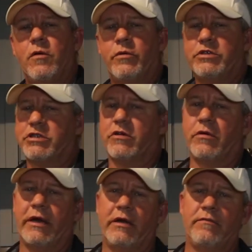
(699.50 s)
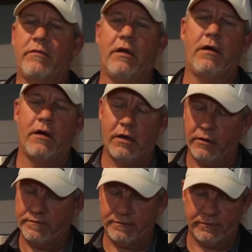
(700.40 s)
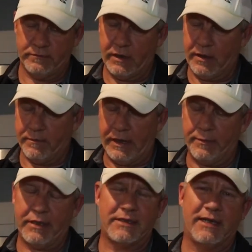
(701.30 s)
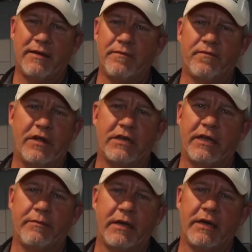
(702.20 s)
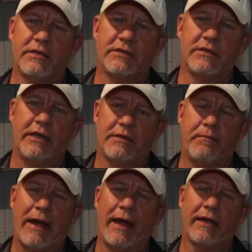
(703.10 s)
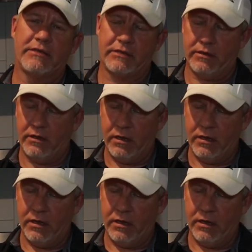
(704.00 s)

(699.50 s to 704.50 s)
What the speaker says: We're just going to let maybe 10-15 minutes at max.